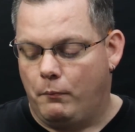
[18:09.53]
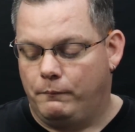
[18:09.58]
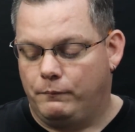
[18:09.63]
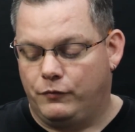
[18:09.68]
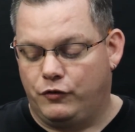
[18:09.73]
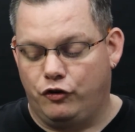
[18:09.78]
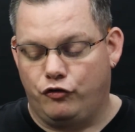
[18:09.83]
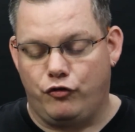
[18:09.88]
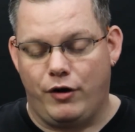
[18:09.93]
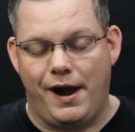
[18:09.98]

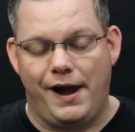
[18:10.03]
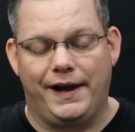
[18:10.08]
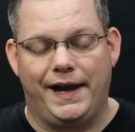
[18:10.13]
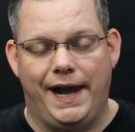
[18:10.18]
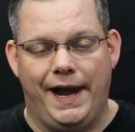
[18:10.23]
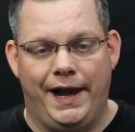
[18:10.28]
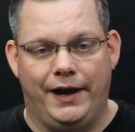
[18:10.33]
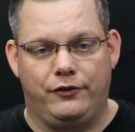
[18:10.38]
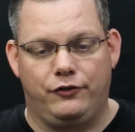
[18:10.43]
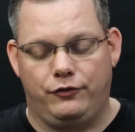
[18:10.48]
The Drag
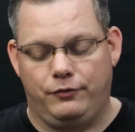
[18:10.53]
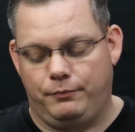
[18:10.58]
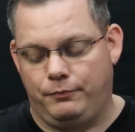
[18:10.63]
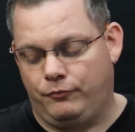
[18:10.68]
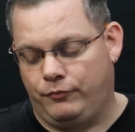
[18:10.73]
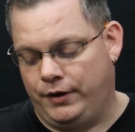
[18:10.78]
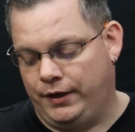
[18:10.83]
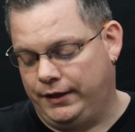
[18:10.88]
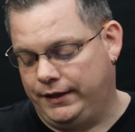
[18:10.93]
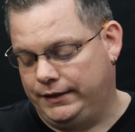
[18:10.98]
X,
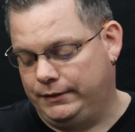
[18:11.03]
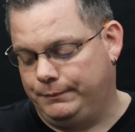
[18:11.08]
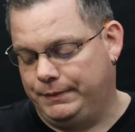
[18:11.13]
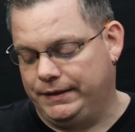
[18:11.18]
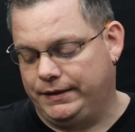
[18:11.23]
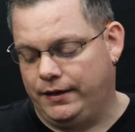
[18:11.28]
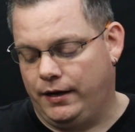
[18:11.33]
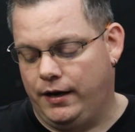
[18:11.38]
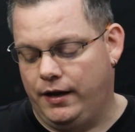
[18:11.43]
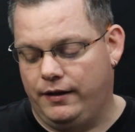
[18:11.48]
really,
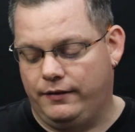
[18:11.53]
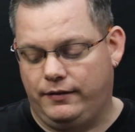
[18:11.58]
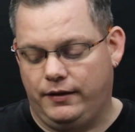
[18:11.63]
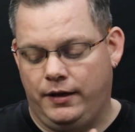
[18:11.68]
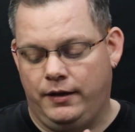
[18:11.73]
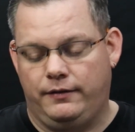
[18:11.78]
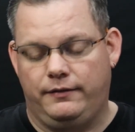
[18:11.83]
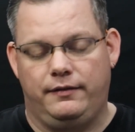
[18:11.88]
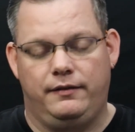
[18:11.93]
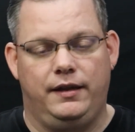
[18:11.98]
because
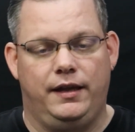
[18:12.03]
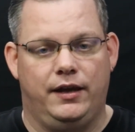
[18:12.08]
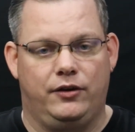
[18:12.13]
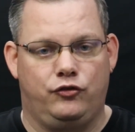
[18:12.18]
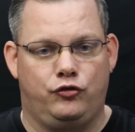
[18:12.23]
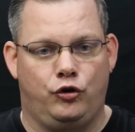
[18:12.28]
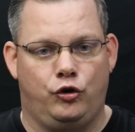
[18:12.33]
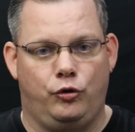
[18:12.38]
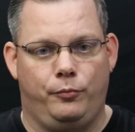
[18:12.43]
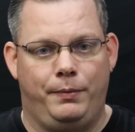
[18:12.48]
it's the
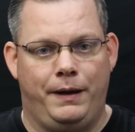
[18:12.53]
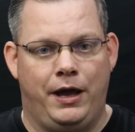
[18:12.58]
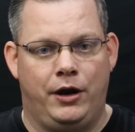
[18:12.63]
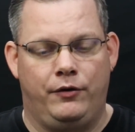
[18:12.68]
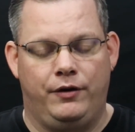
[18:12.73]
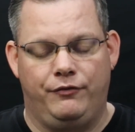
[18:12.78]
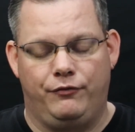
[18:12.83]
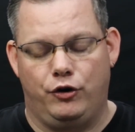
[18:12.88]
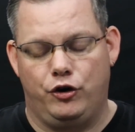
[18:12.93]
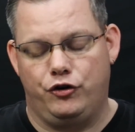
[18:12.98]
external
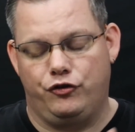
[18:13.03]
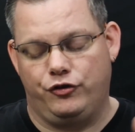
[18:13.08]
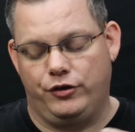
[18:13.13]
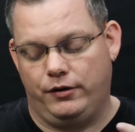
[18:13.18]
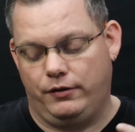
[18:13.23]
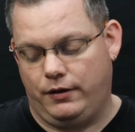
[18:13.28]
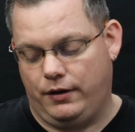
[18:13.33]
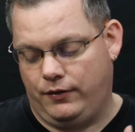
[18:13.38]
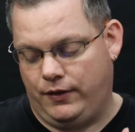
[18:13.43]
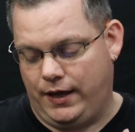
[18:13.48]
battery
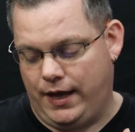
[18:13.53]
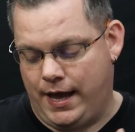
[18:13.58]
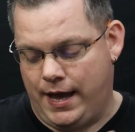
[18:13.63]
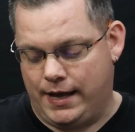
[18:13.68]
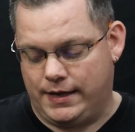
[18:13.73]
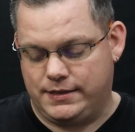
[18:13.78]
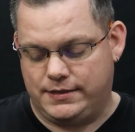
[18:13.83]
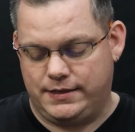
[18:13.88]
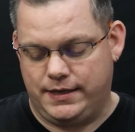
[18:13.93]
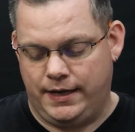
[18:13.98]
version. The
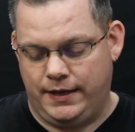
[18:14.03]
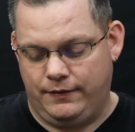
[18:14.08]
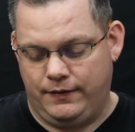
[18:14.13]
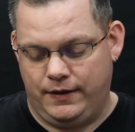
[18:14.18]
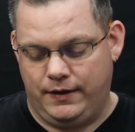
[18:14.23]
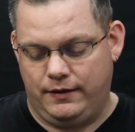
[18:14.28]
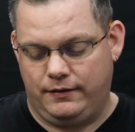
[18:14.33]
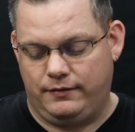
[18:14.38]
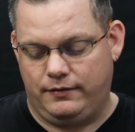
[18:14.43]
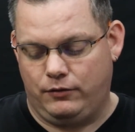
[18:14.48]
X and
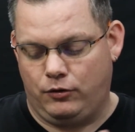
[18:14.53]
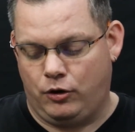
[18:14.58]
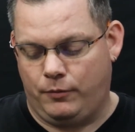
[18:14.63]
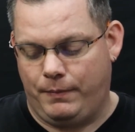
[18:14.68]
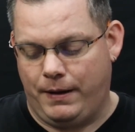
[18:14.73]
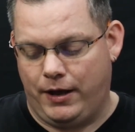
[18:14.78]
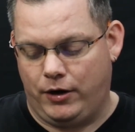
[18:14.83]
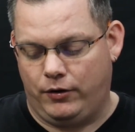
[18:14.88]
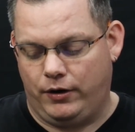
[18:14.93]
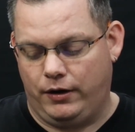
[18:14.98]
this are
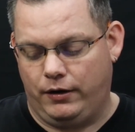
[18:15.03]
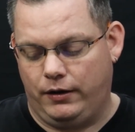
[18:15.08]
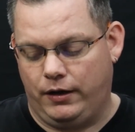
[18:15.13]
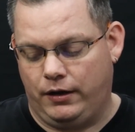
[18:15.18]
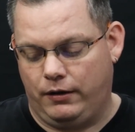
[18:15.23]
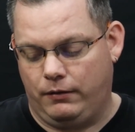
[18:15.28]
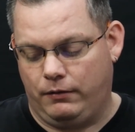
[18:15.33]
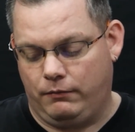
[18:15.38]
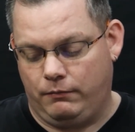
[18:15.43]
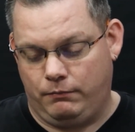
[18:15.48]

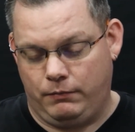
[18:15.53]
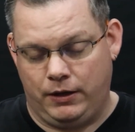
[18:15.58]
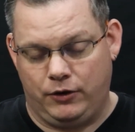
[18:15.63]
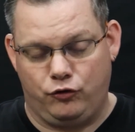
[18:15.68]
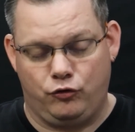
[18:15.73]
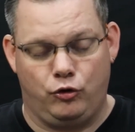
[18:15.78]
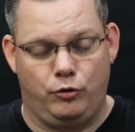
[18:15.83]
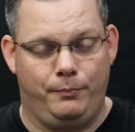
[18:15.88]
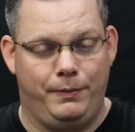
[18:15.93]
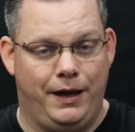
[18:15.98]

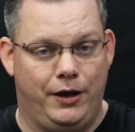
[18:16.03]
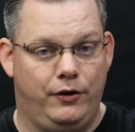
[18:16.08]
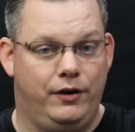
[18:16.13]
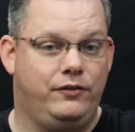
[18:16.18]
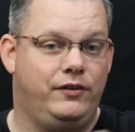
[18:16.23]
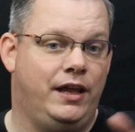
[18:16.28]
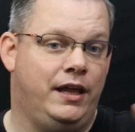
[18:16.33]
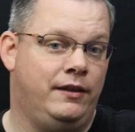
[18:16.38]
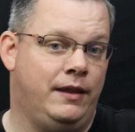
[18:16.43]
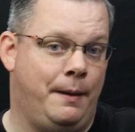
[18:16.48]
external
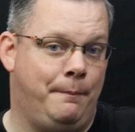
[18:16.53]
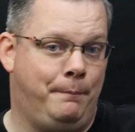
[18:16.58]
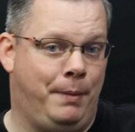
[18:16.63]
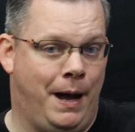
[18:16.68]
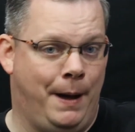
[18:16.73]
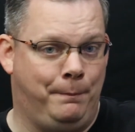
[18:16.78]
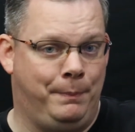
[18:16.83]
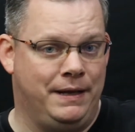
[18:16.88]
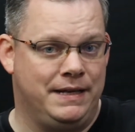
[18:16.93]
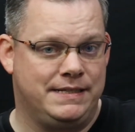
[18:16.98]
batteries. And that
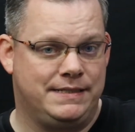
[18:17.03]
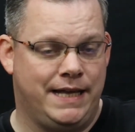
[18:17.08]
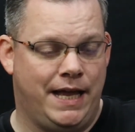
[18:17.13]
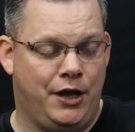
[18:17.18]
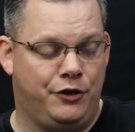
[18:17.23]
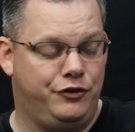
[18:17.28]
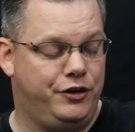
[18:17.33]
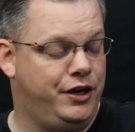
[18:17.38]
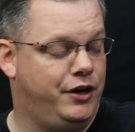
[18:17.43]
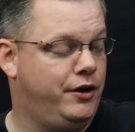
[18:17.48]
popping
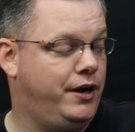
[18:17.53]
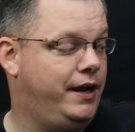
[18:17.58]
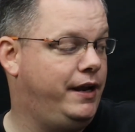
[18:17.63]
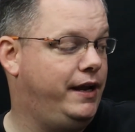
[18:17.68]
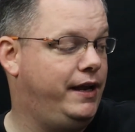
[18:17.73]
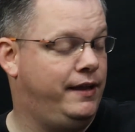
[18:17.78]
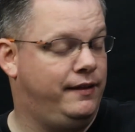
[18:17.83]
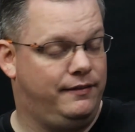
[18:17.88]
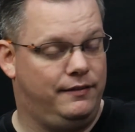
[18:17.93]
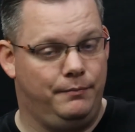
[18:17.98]
sound you're hearing
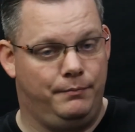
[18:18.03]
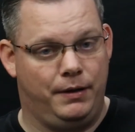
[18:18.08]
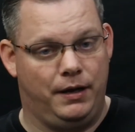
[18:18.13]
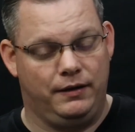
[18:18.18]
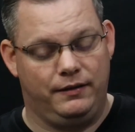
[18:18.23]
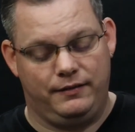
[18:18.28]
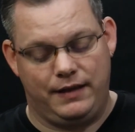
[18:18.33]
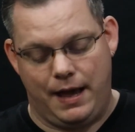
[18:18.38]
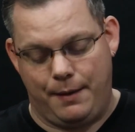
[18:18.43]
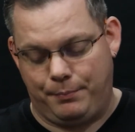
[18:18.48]
is the
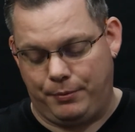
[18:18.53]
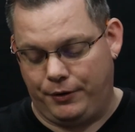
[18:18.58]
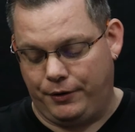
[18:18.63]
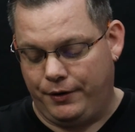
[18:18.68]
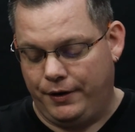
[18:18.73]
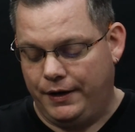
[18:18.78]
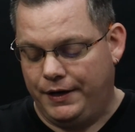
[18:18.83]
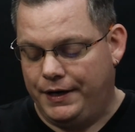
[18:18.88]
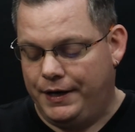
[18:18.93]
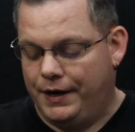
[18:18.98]
bug
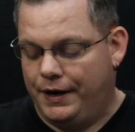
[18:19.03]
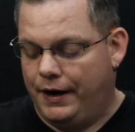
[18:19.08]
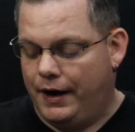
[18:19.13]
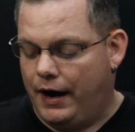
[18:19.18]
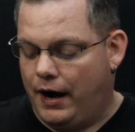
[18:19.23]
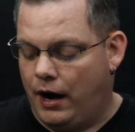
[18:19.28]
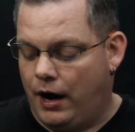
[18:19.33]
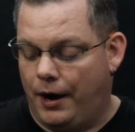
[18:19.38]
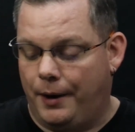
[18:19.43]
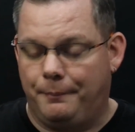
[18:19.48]
zapper.
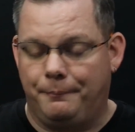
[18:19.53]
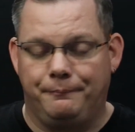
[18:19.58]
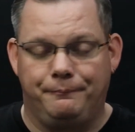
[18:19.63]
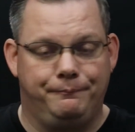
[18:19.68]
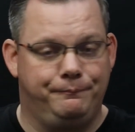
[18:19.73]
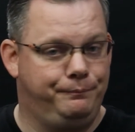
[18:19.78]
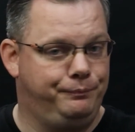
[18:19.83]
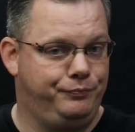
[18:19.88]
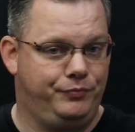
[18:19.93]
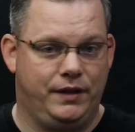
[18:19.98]

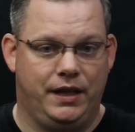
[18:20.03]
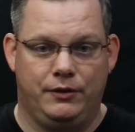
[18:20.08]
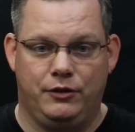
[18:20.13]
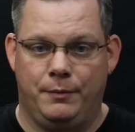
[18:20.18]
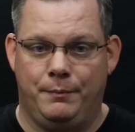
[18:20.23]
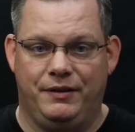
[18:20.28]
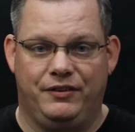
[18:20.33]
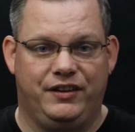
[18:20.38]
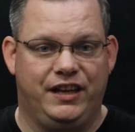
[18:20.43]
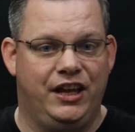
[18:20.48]

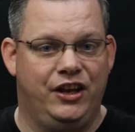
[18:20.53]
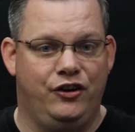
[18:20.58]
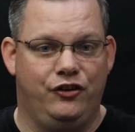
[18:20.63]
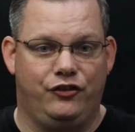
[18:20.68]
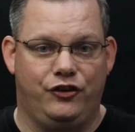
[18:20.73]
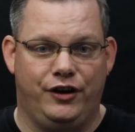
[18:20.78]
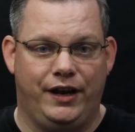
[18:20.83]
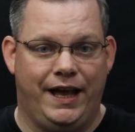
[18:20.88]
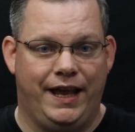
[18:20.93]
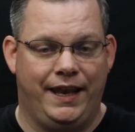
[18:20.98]
The
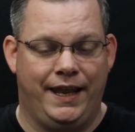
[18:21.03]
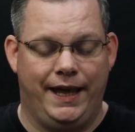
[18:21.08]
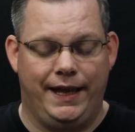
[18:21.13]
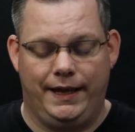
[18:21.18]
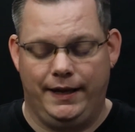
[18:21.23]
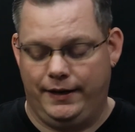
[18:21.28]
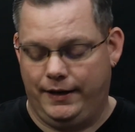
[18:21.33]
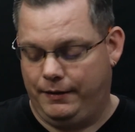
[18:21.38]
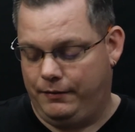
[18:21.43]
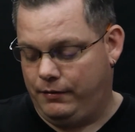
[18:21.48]
mosquitoes are not
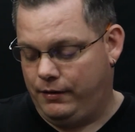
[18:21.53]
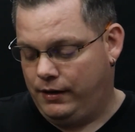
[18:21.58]
liking it.